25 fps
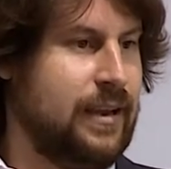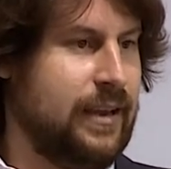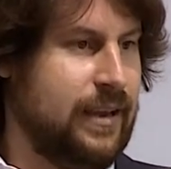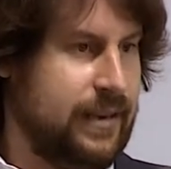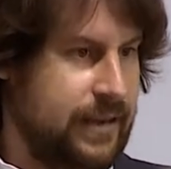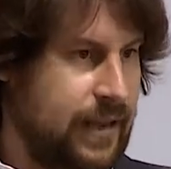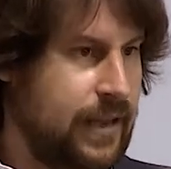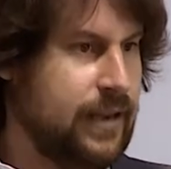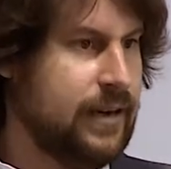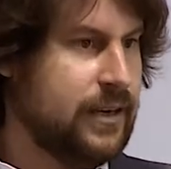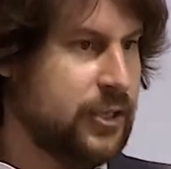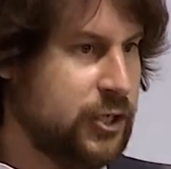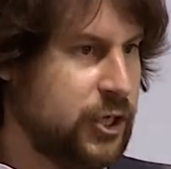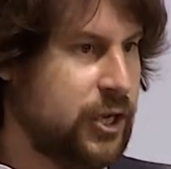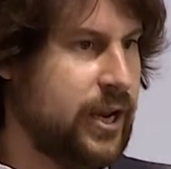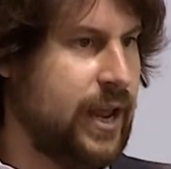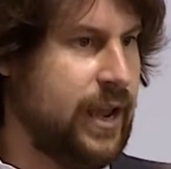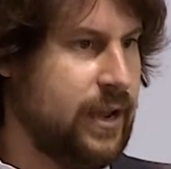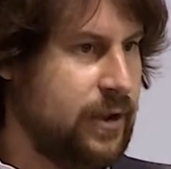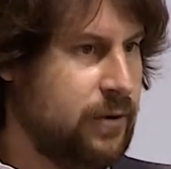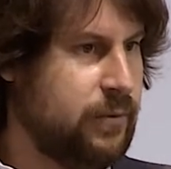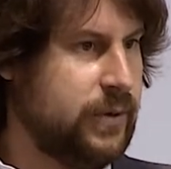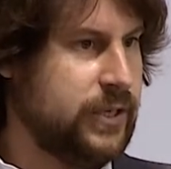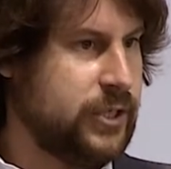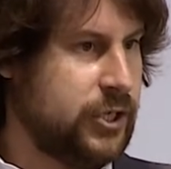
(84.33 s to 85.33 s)
In the English
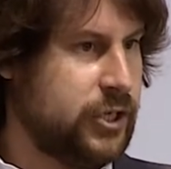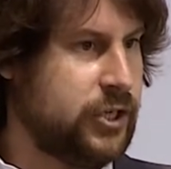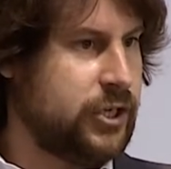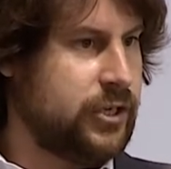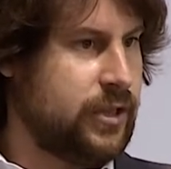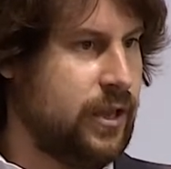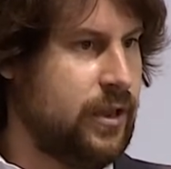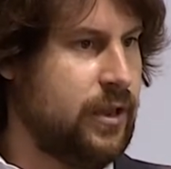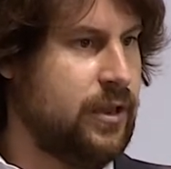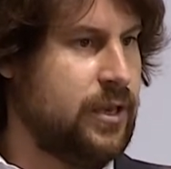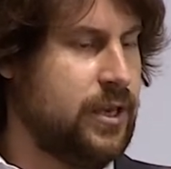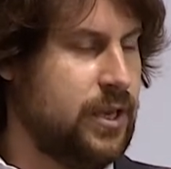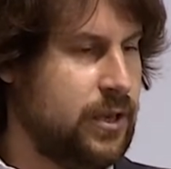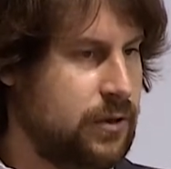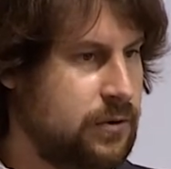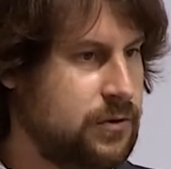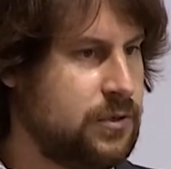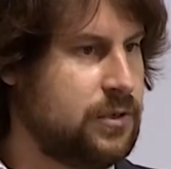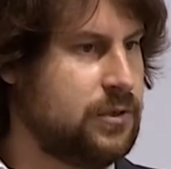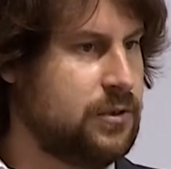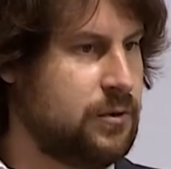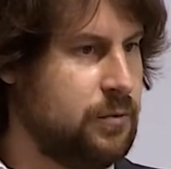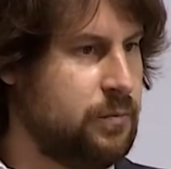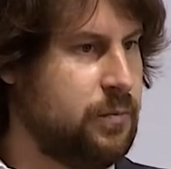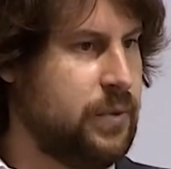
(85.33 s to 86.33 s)
language, there
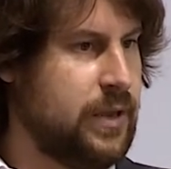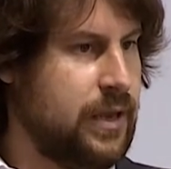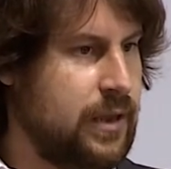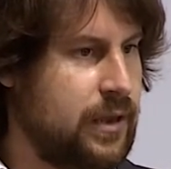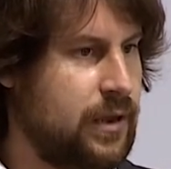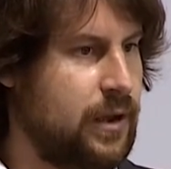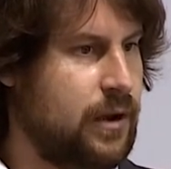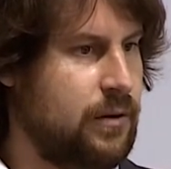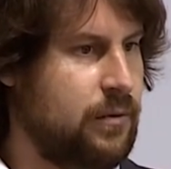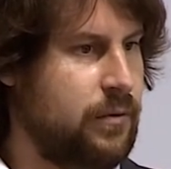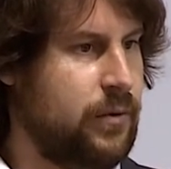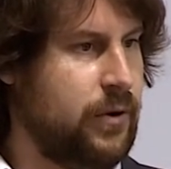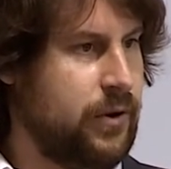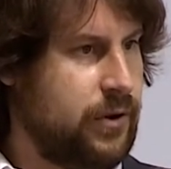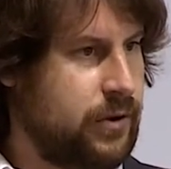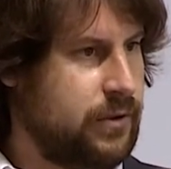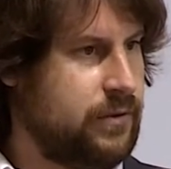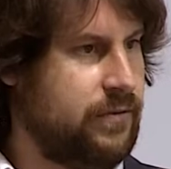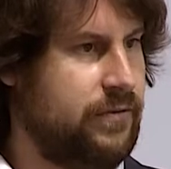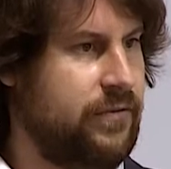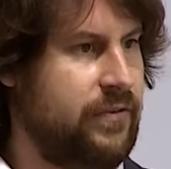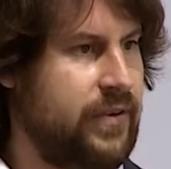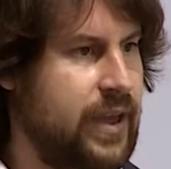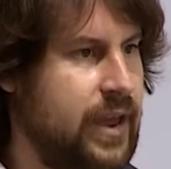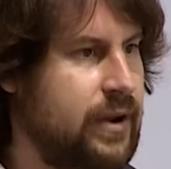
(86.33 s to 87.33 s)
used to be a
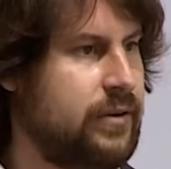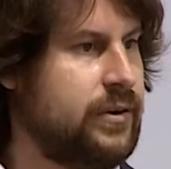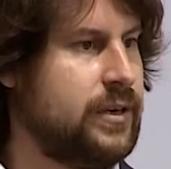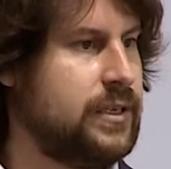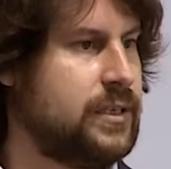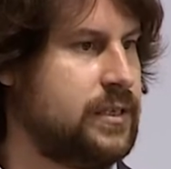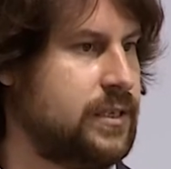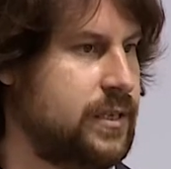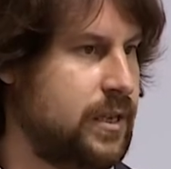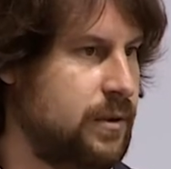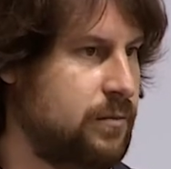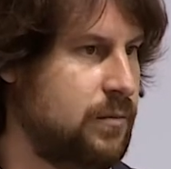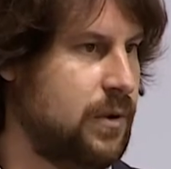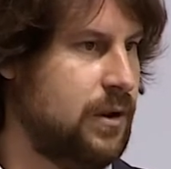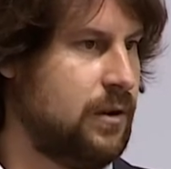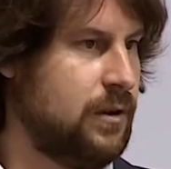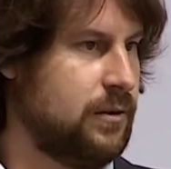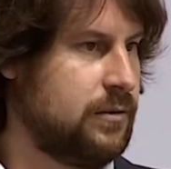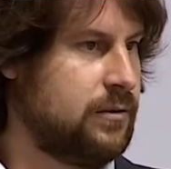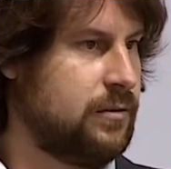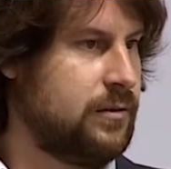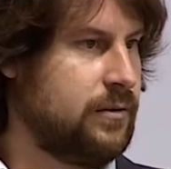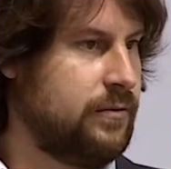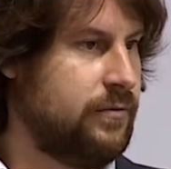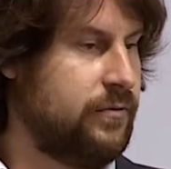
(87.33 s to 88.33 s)
word very
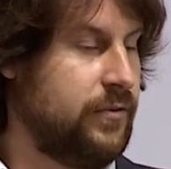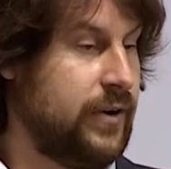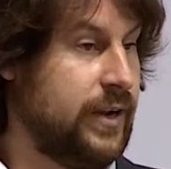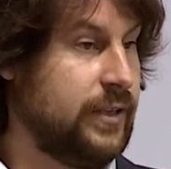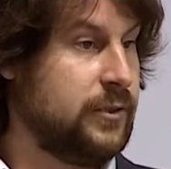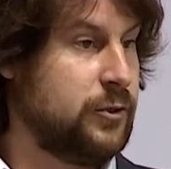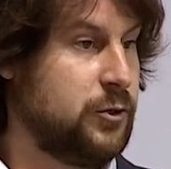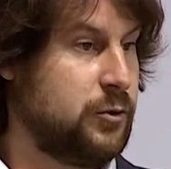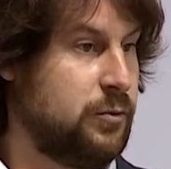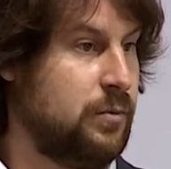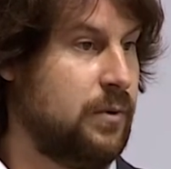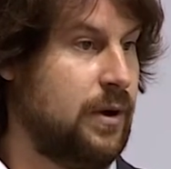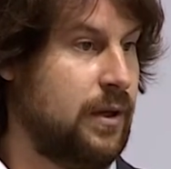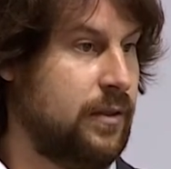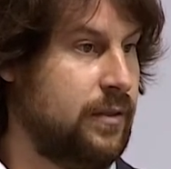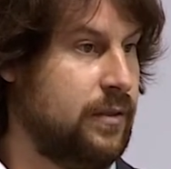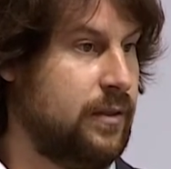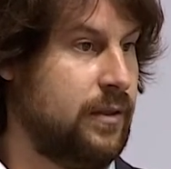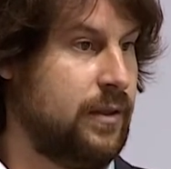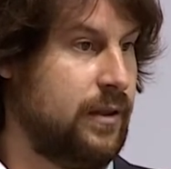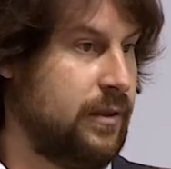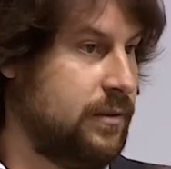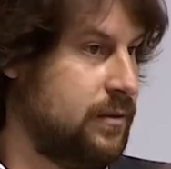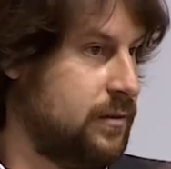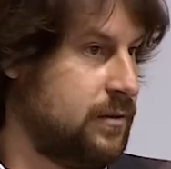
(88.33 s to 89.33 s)
similar to the French
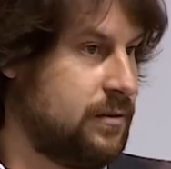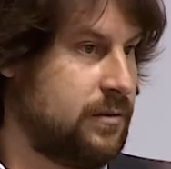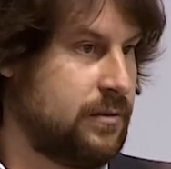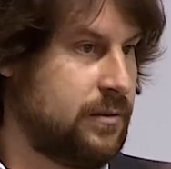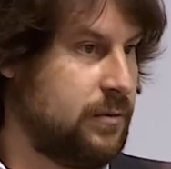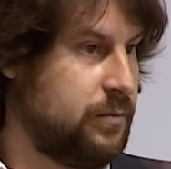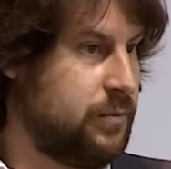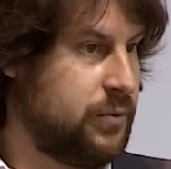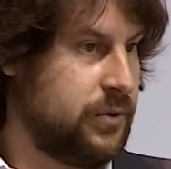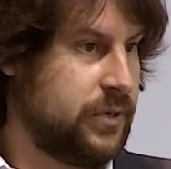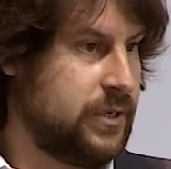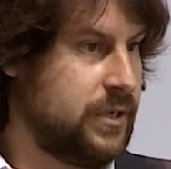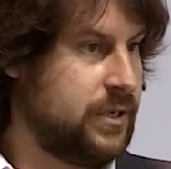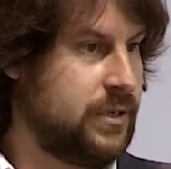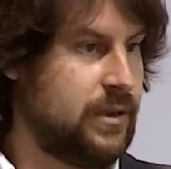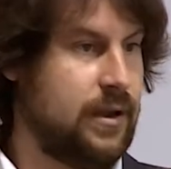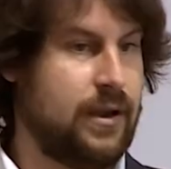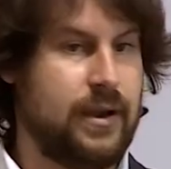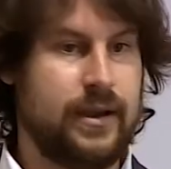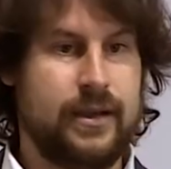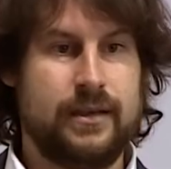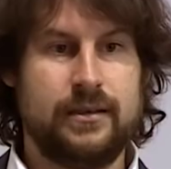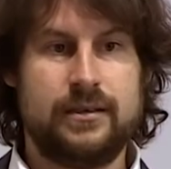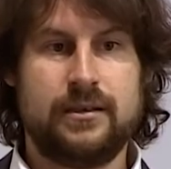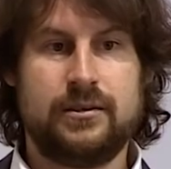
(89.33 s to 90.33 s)
one, and the
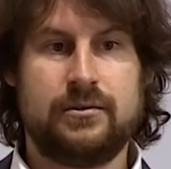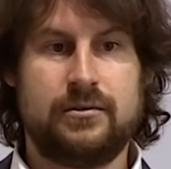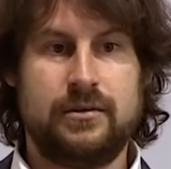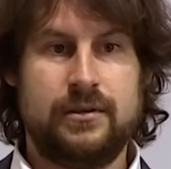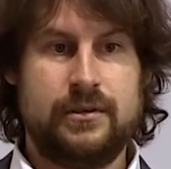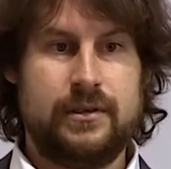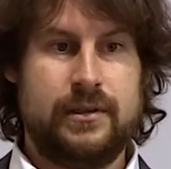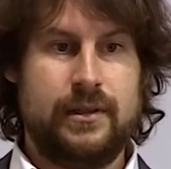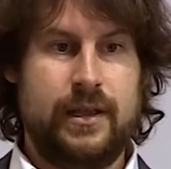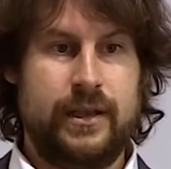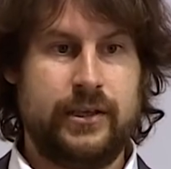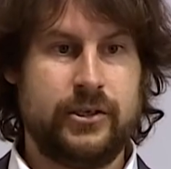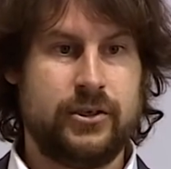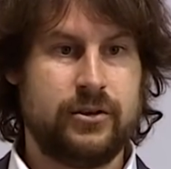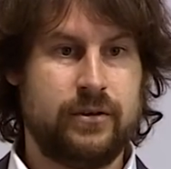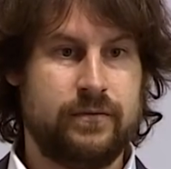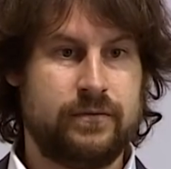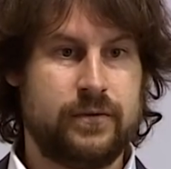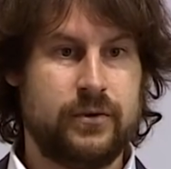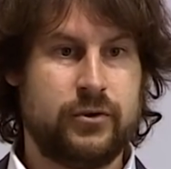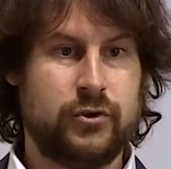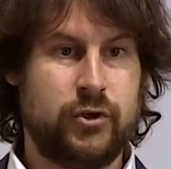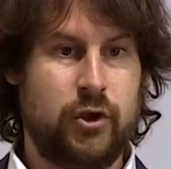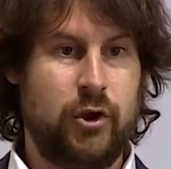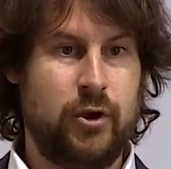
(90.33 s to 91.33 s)
precise translation
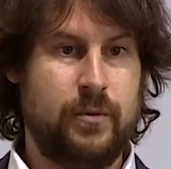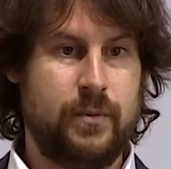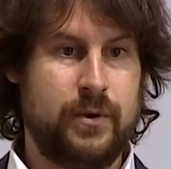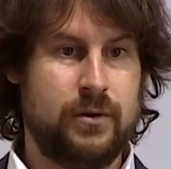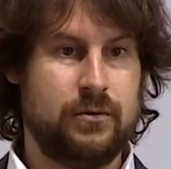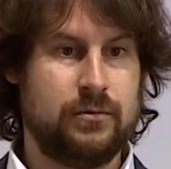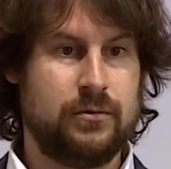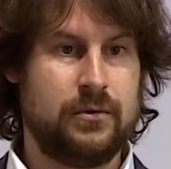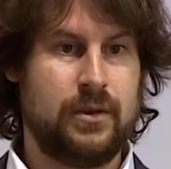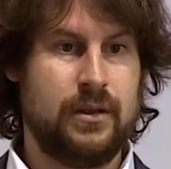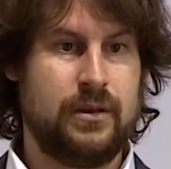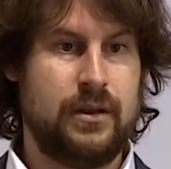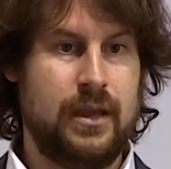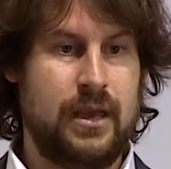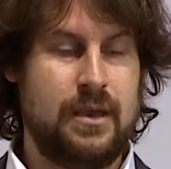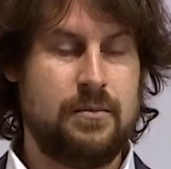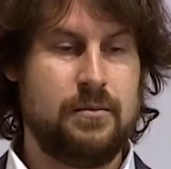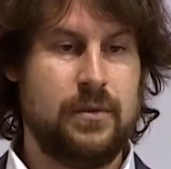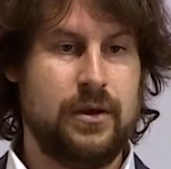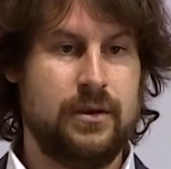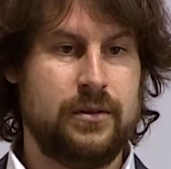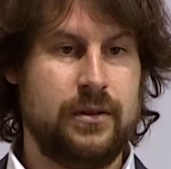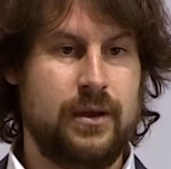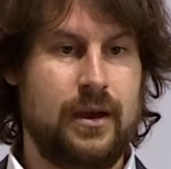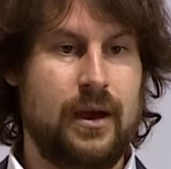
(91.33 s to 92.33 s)
of the German
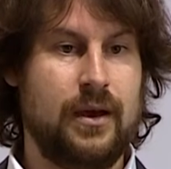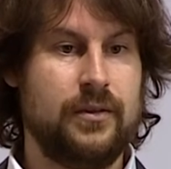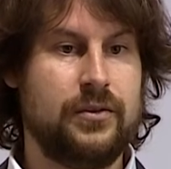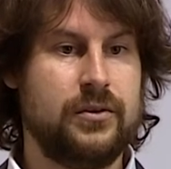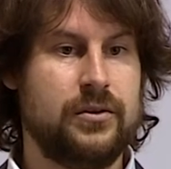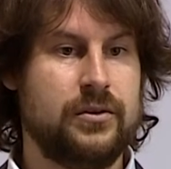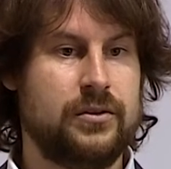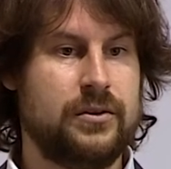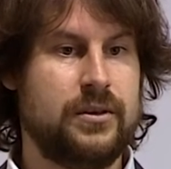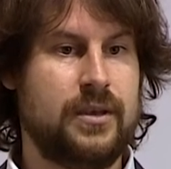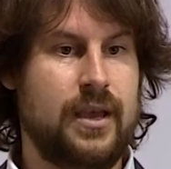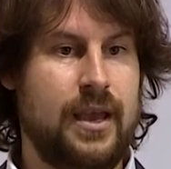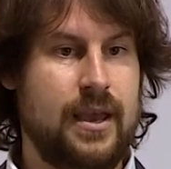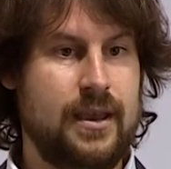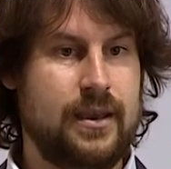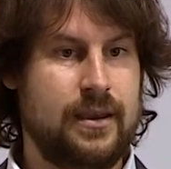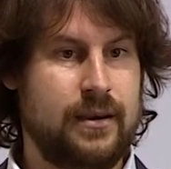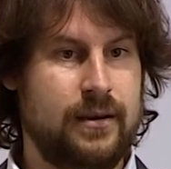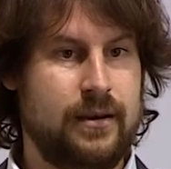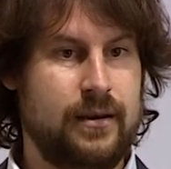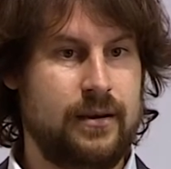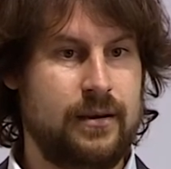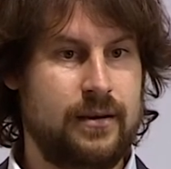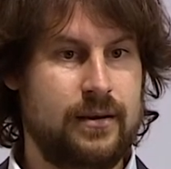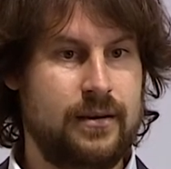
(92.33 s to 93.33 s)
Unternehmer, the
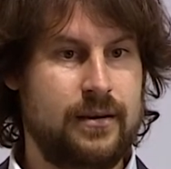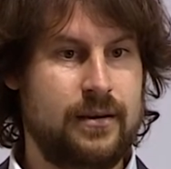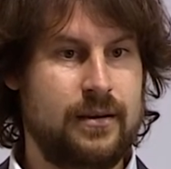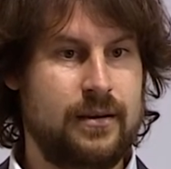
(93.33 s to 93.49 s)
undertaker.